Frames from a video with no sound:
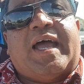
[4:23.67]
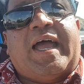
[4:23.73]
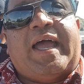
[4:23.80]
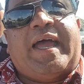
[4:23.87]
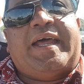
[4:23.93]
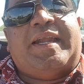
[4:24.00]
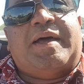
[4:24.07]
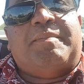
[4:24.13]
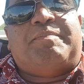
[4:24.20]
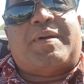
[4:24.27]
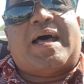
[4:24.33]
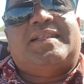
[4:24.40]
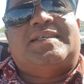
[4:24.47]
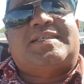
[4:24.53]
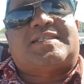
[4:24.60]
and
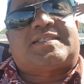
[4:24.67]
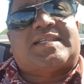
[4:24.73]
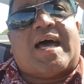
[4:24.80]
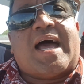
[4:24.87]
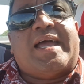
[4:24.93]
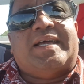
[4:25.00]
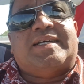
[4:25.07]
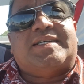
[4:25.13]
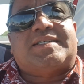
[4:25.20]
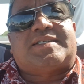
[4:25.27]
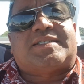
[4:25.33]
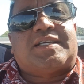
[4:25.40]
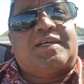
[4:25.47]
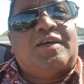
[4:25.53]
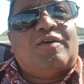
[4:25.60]
Brothers Tires,
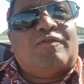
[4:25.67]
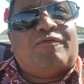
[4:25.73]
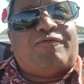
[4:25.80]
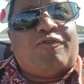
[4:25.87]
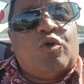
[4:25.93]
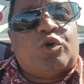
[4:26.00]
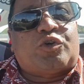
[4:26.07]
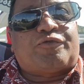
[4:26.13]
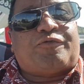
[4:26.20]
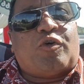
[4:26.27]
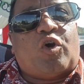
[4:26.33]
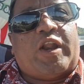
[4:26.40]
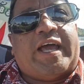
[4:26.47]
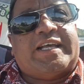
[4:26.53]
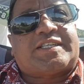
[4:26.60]
Food
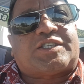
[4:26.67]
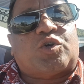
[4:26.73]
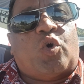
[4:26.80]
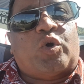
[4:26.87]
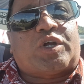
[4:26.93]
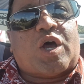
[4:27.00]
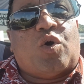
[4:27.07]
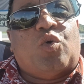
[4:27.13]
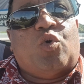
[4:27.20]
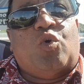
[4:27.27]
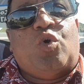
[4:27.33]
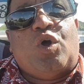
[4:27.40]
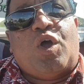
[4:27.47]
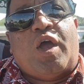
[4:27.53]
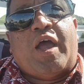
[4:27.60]
for Less
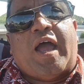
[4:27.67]
Otahu